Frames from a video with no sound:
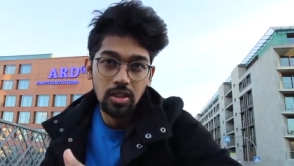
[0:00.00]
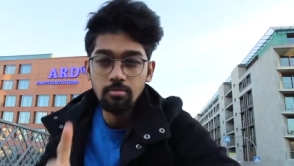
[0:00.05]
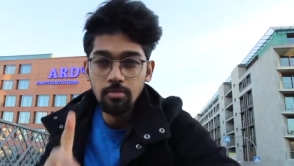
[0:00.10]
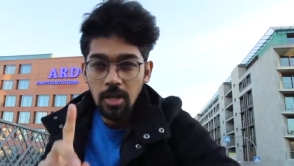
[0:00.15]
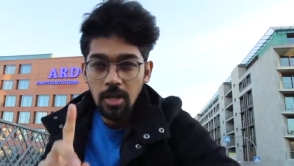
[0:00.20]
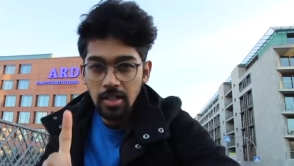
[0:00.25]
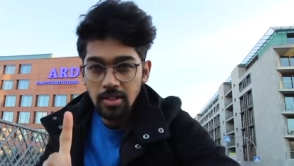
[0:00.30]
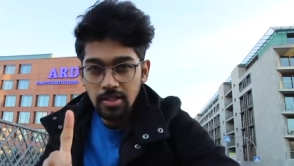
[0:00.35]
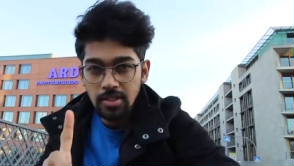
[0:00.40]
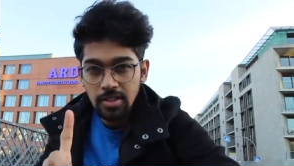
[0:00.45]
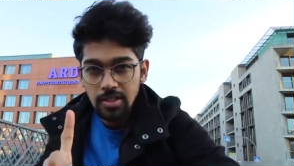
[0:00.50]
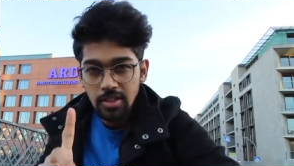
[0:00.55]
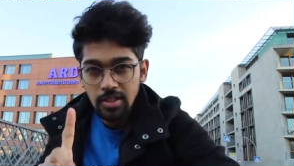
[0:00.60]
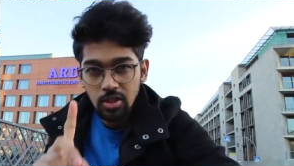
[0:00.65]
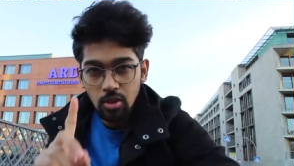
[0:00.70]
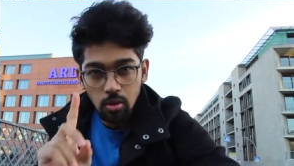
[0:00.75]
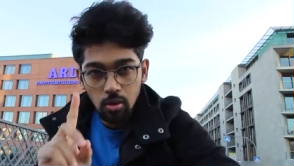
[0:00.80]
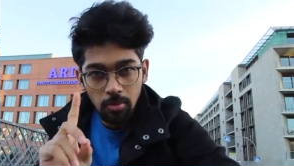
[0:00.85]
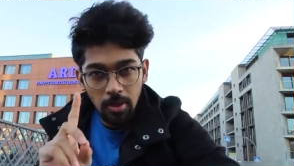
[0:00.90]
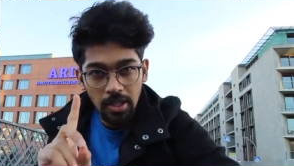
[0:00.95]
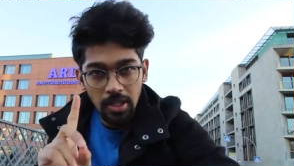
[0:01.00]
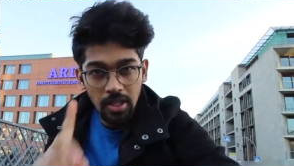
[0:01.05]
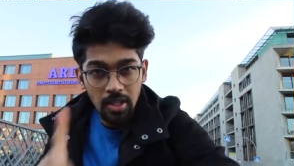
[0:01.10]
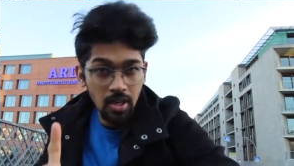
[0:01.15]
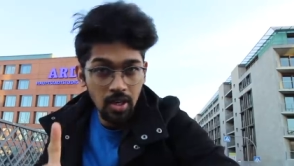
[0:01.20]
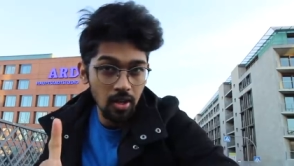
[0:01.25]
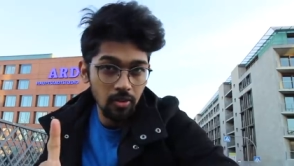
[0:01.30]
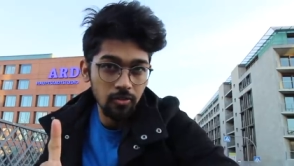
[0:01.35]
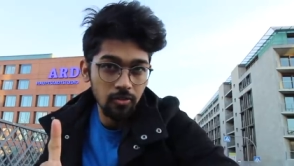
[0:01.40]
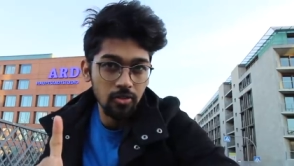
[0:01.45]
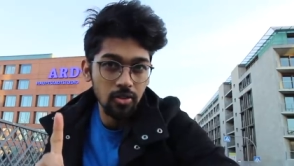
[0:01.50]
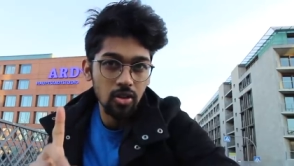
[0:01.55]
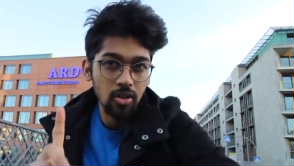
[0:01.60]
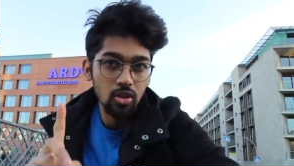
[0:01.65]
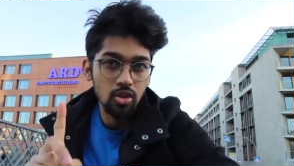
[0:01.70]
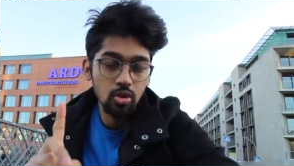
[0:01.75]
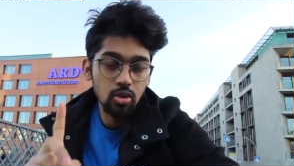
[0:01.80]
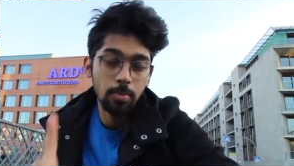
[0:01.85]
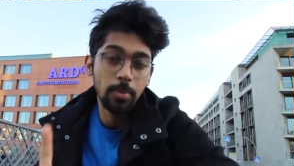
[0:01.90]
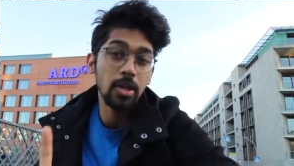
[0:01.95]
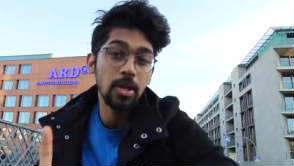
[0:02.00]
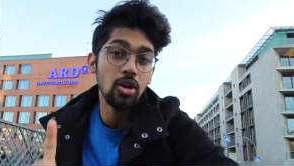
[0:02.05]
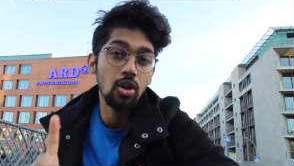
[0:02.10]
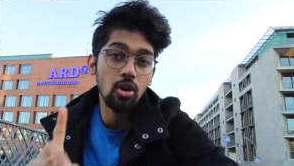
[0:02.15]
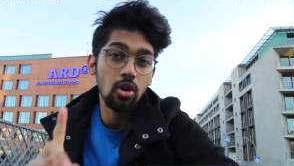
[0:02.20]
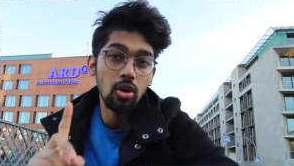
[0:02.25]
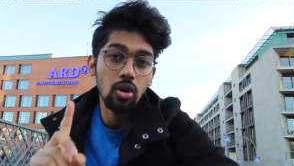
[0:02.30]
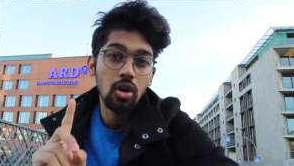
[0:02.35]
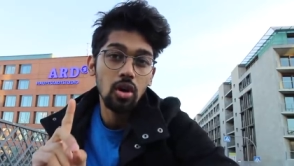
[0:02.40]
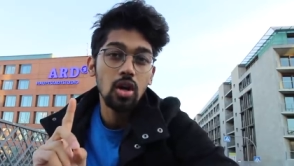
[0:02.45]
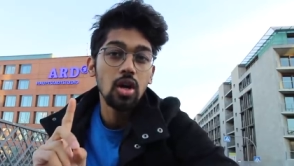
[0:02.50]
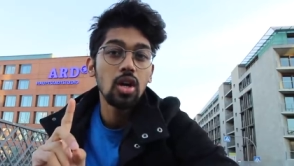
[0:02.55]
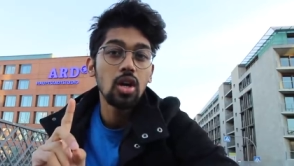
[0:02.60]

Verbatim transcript: But you will make enough to pay your